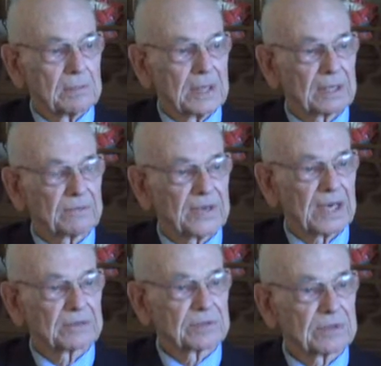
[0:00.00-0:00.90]

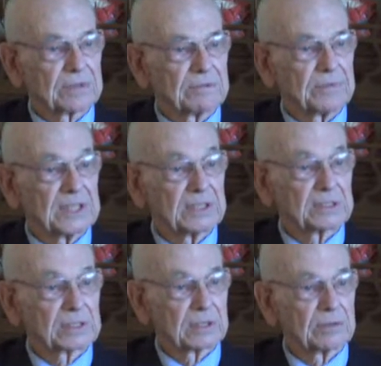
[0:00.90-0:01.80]
manufacturer of
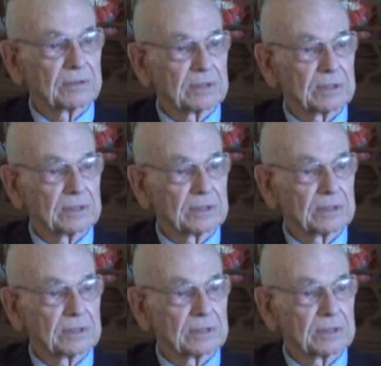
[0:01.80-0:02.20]
men's clothing